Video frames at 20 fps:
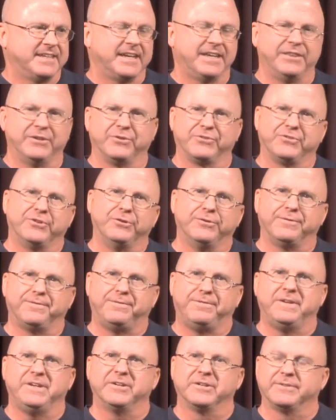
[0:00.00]
and there's no
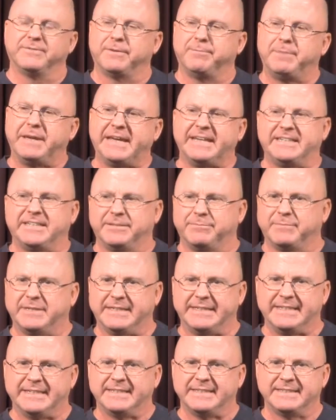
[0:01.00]
fear of
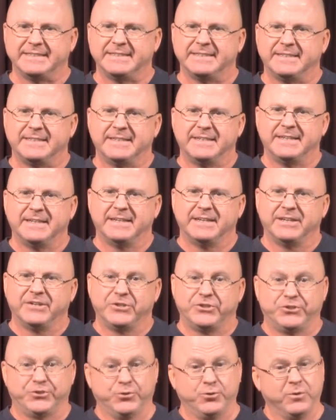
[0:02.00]
abandonment.
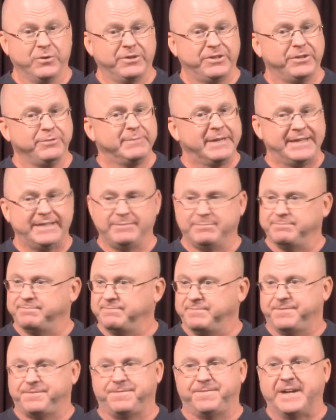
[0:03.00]
Sure, you might
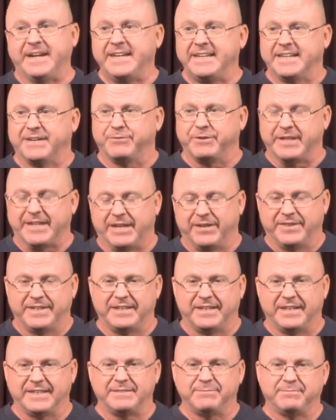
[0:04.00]
fight every now and
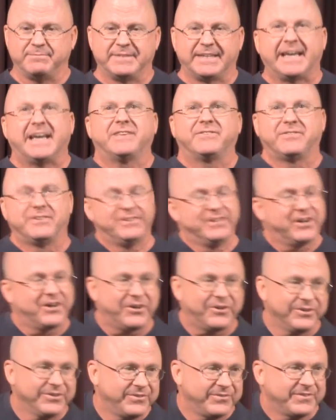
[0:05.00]
then like cats and
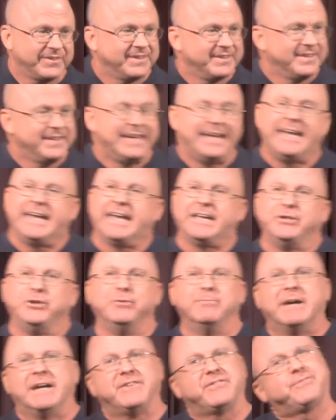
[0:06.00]
dogs, and
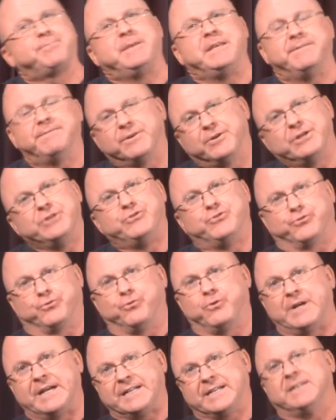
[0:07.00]
you might speak very
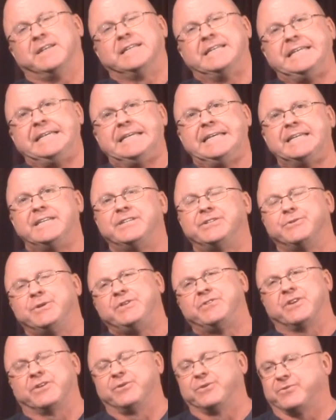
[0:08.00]
directly into
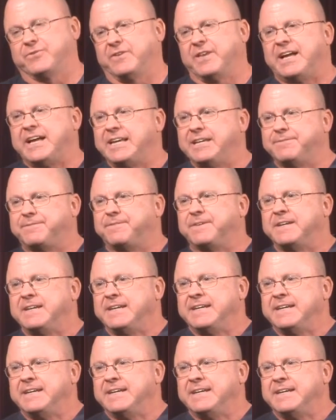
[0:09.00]
each other's life,